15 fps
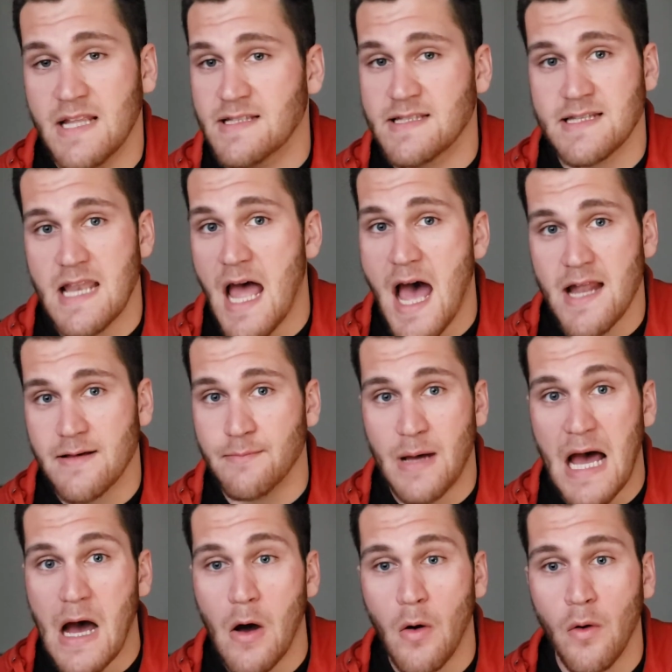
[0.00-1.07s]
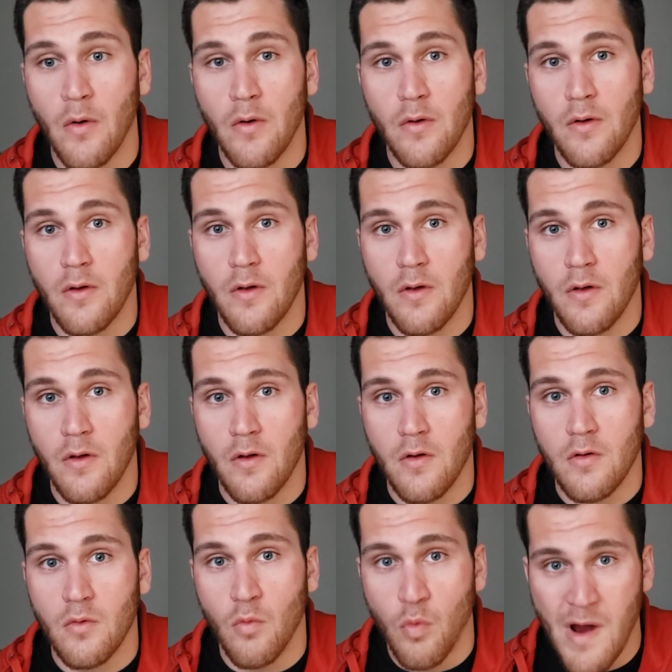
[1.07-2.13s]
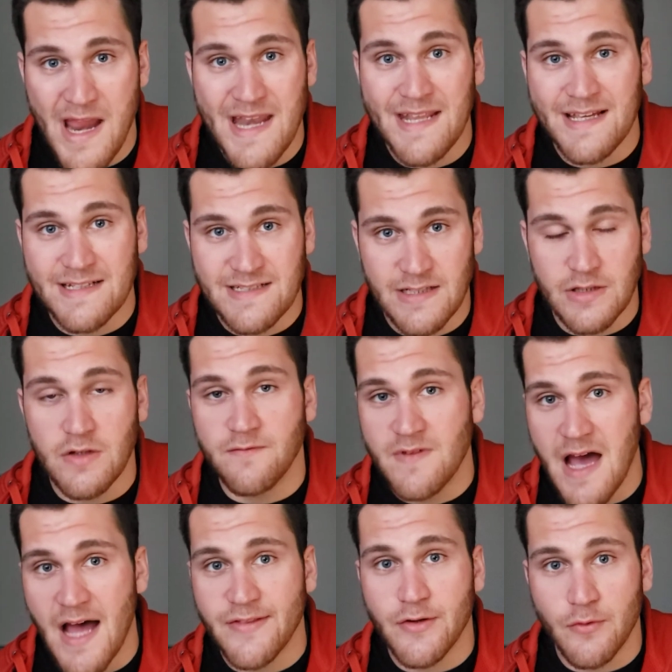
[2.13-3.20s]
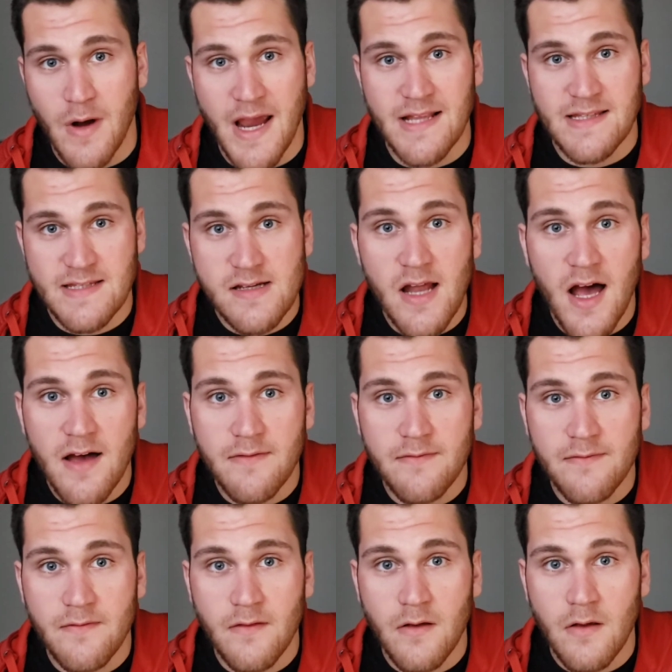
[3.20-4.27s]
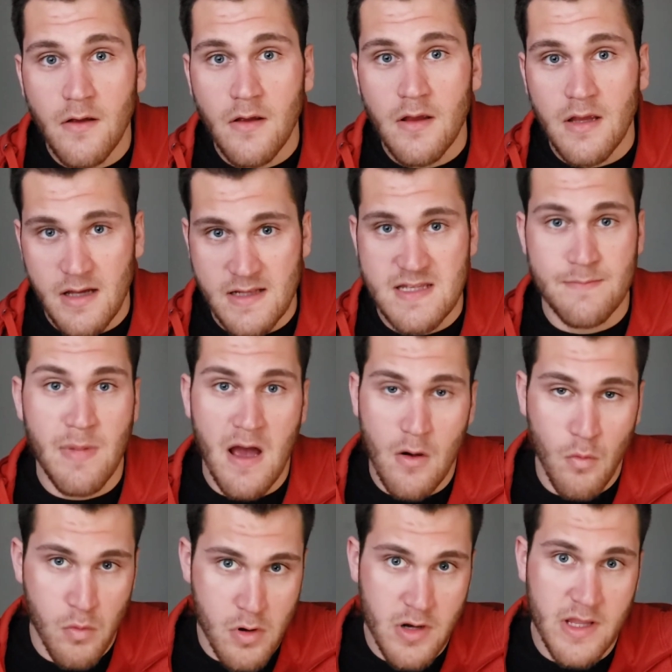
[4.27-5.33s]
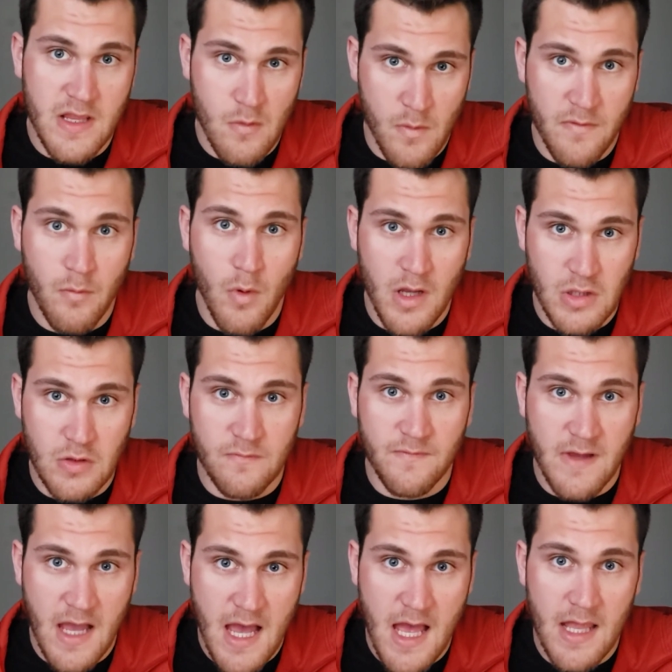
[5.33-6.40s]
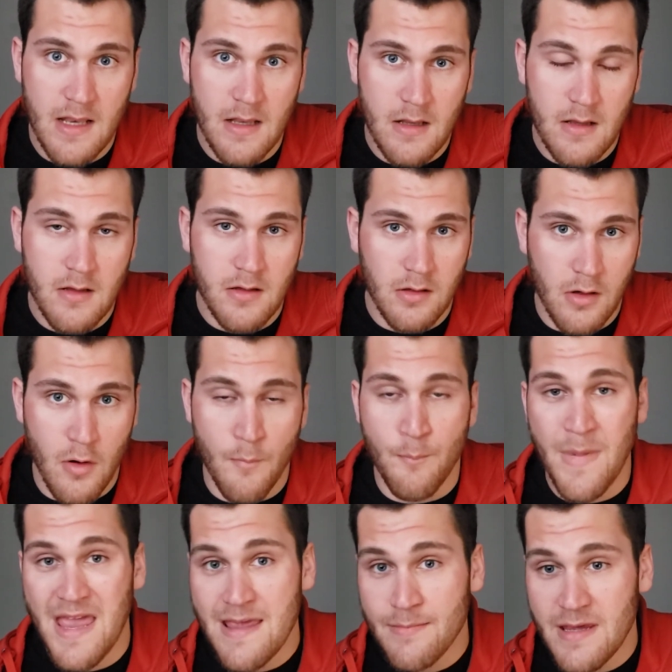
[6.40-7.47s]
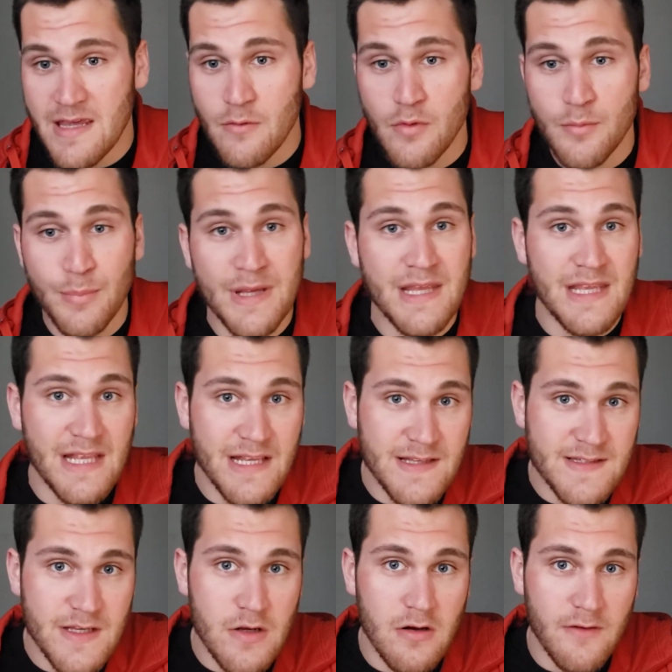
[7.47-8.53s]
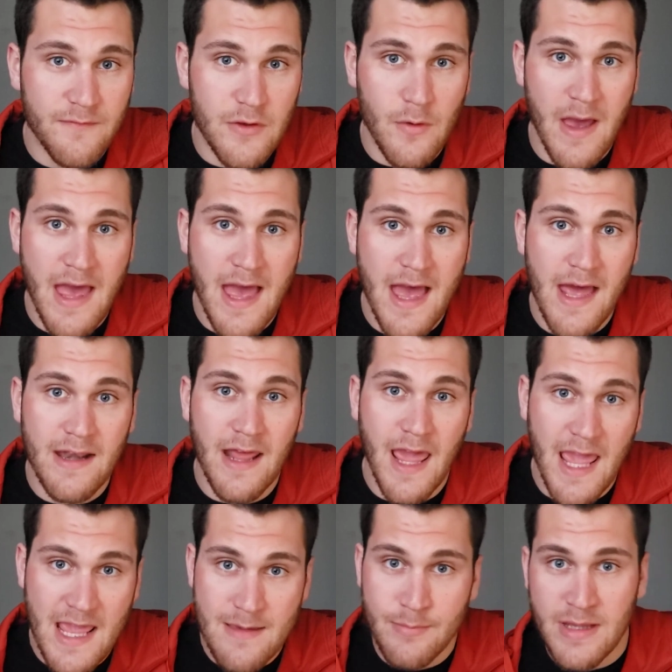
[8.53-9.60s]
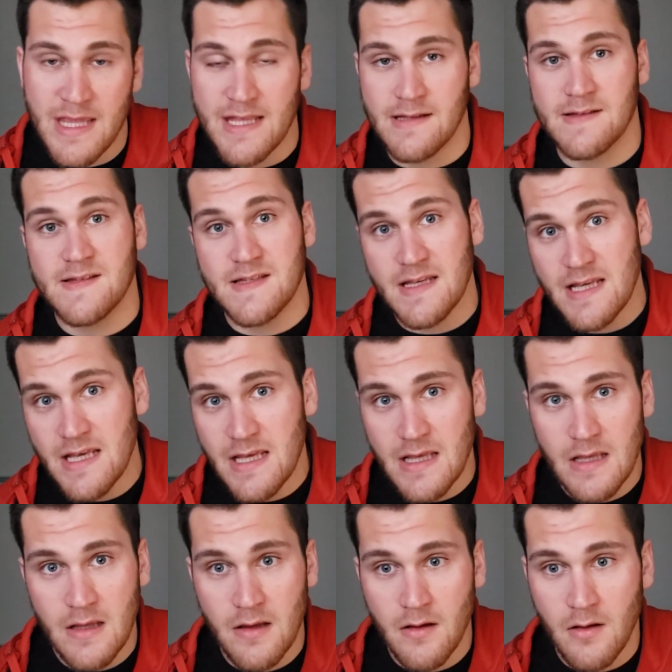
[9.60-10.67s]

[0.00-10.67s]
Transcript: not about waiting until you've got the right stuff. It's about working with what you've got. You know, maybe it would be easier if you had A, B, and C,